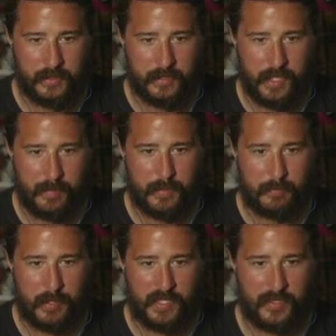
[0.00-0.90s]
I'm just
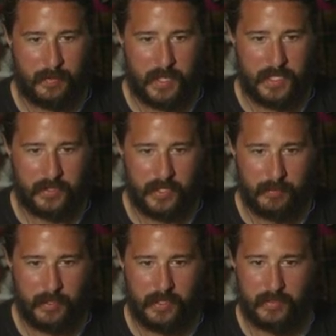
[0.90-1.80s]
playing this by ear
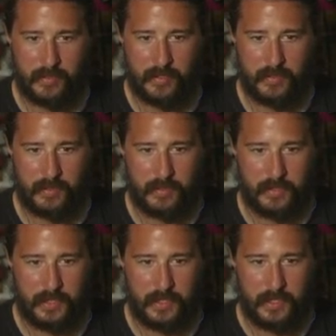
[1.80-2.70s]
anyway, so
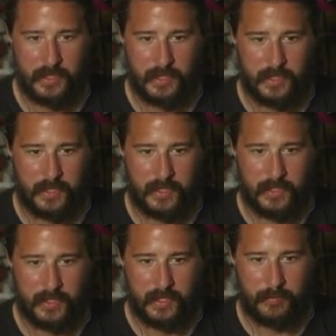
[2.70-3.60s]

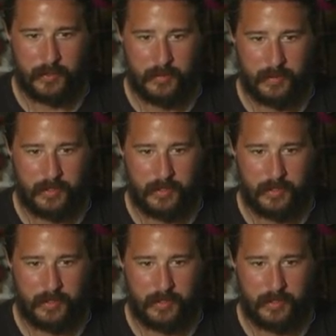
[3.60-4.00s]
I'm trying to make